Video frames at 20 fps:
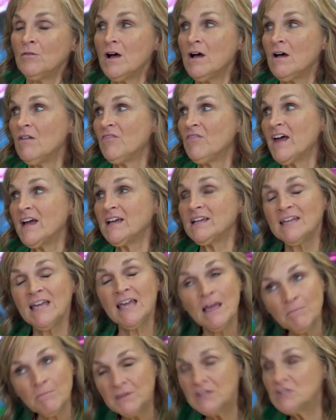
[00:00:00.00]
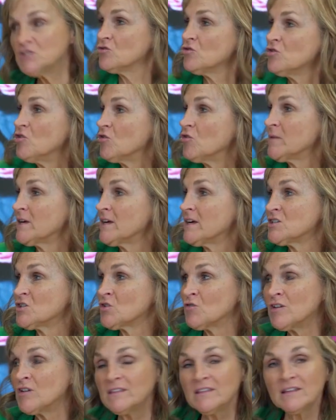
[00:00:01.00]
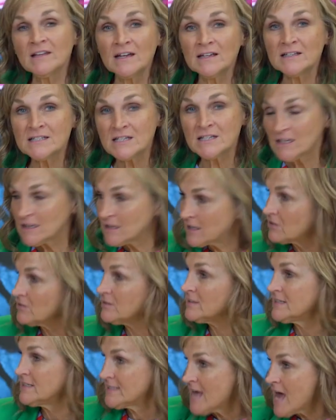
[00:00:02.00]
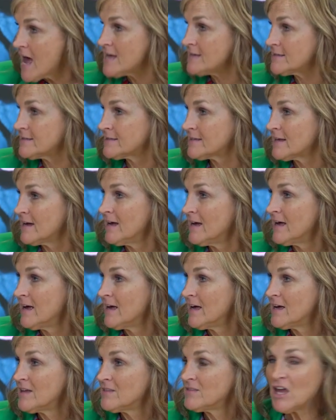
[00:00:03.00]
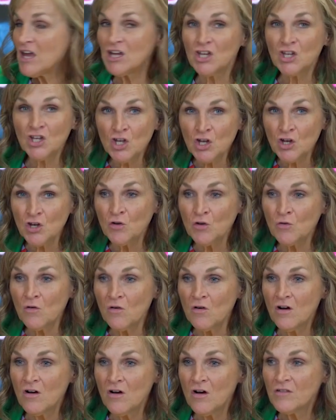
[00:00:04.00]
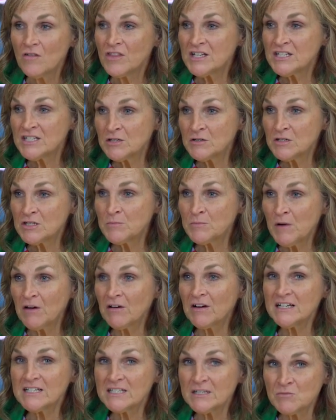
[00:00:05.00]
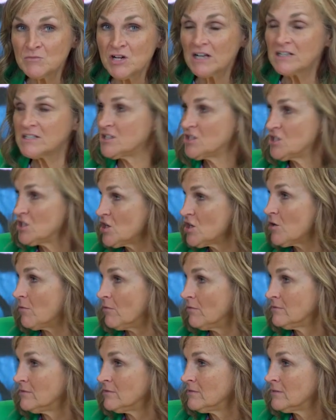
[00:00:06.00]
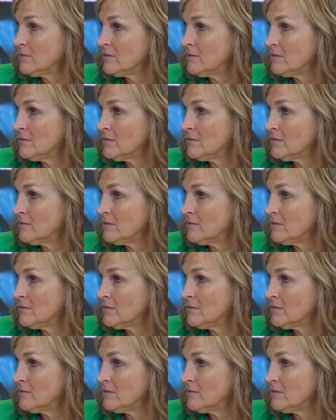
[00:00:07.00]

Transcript: Well, that can't be true because Corinthians clearly says that the spirit is subjected to you. Yeah.